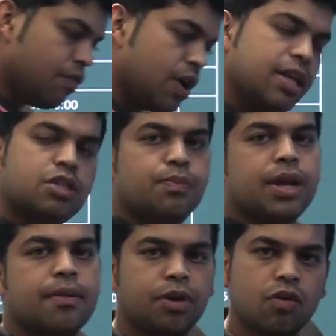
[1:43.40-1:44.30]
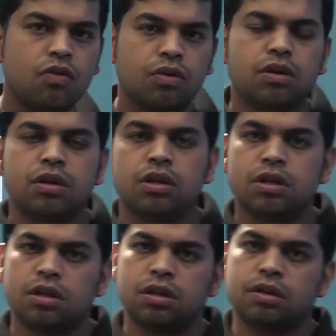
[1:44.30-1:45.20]
is preemptive
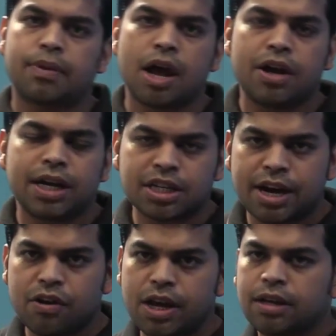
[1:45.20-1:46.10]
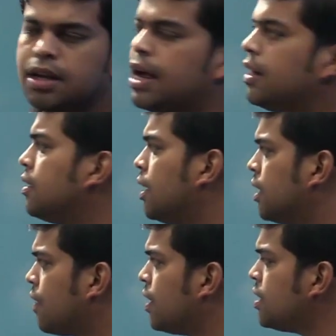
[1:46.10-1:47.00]
priority scheduling and
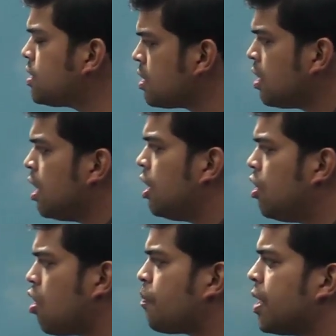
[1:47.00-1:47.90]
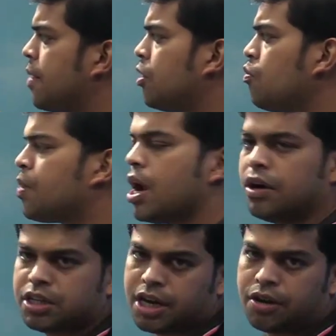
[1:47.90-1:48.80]
other one is non-preemptive priority
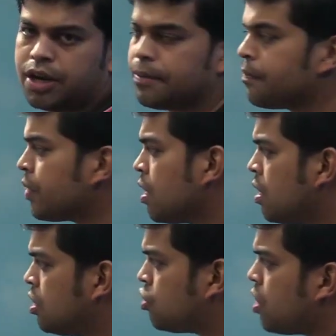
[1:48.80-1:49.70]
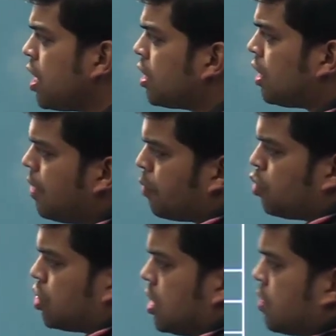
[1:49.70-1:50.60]
scheduling. So here 3
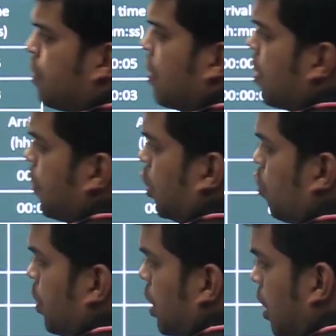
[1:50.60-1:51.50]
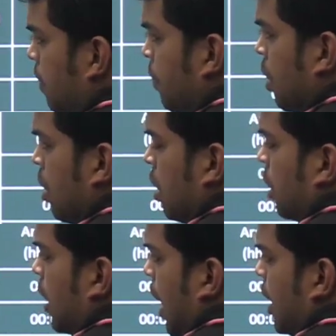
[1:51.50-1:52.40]
process P1, P2, P3.
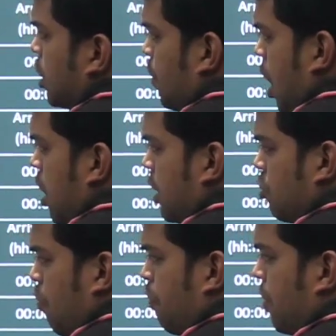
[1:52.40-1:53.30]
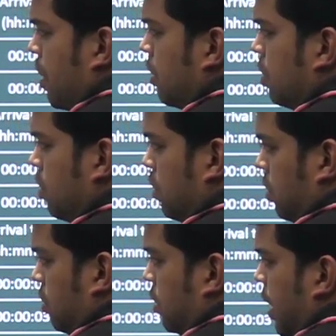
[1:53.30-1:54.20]
The highest priority is of P1
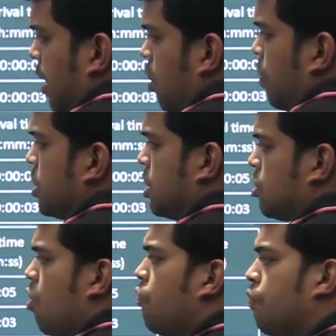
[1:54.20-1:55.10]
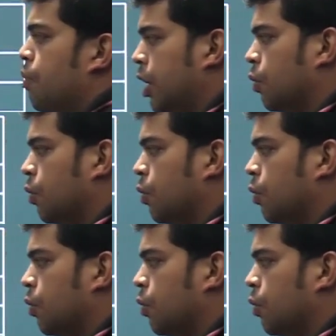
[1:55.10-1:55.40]
and lowest is of P2.